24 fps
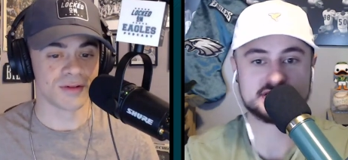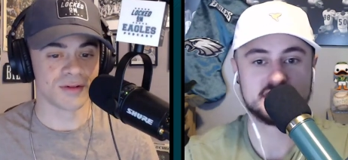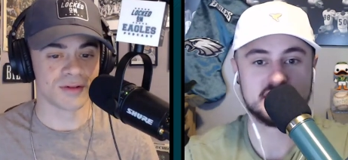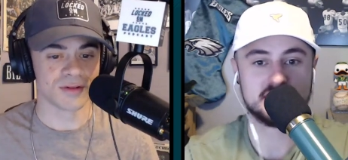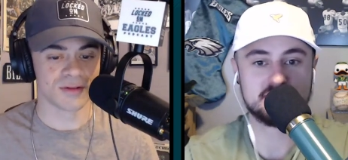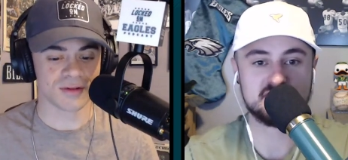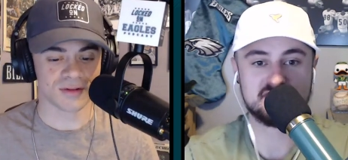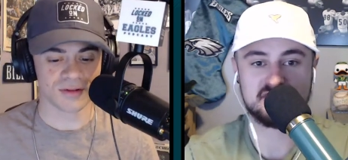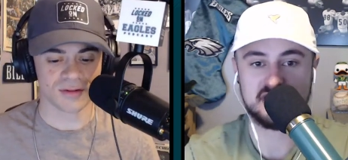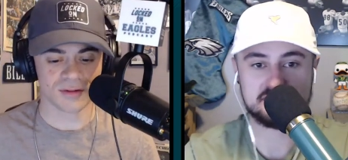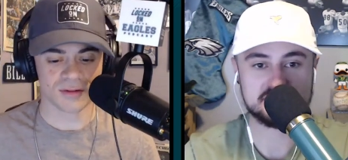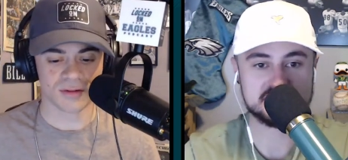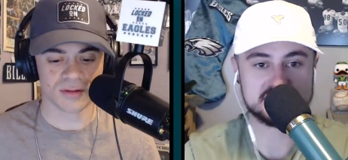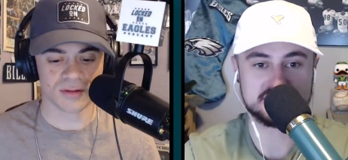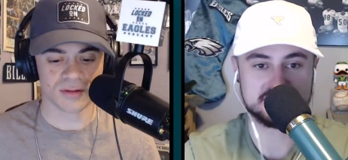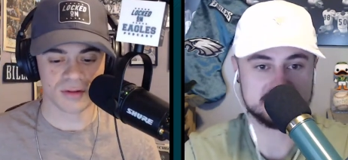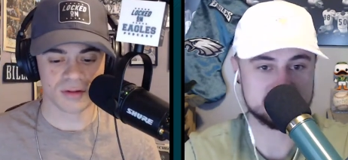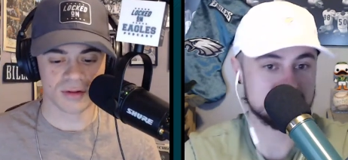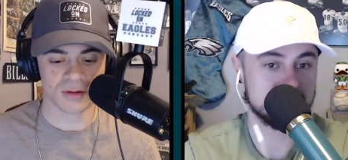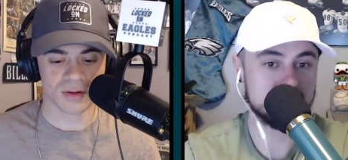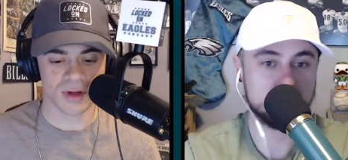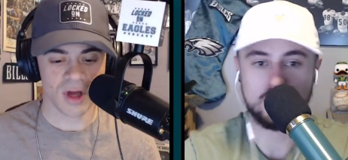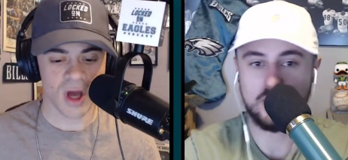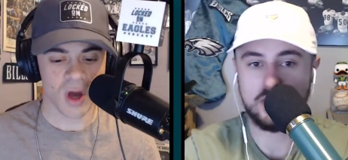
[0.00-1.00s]
Speaker 1: type of episode.
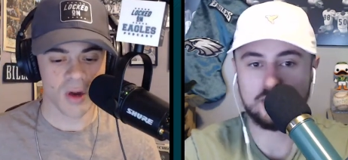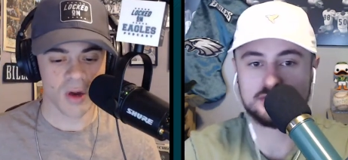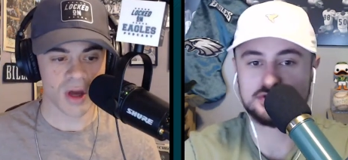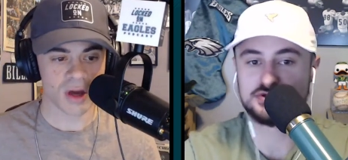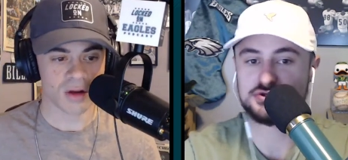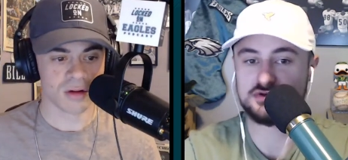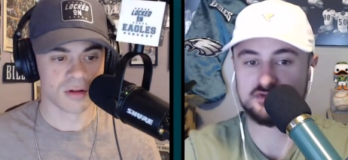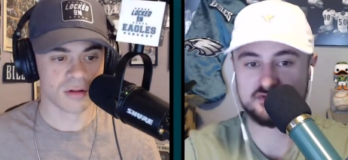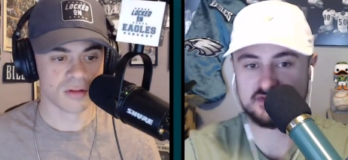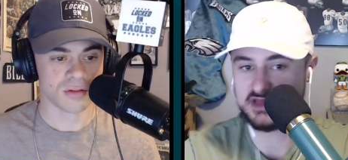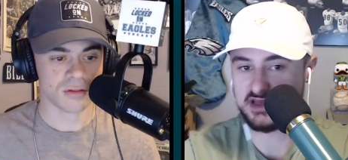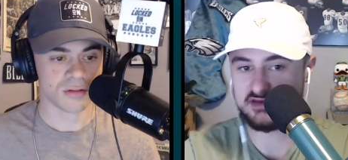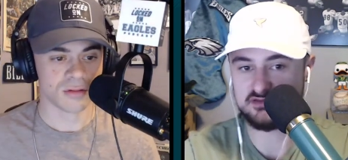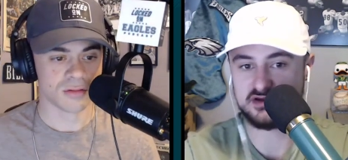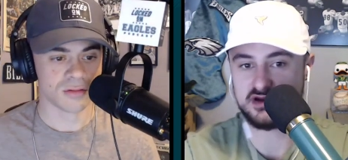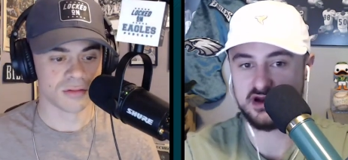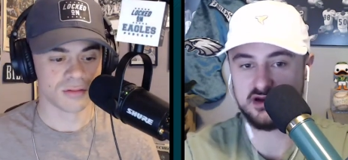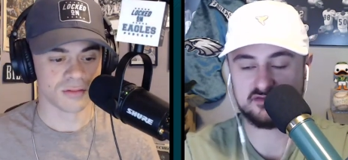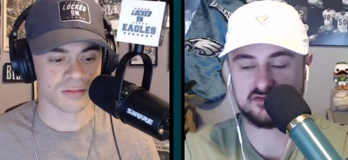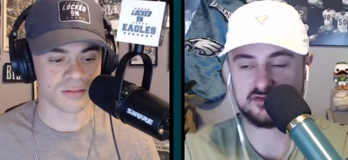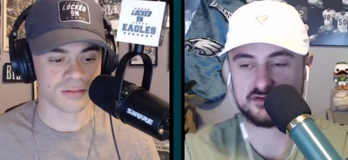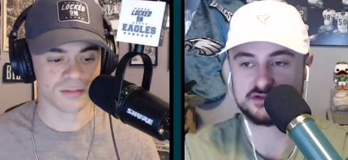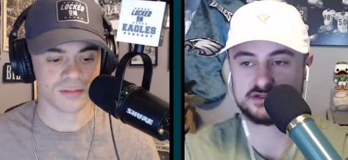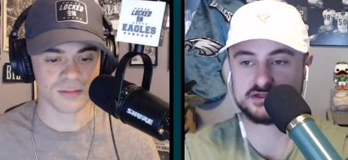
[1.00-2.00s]
Like, oh, what oh, would you have given up for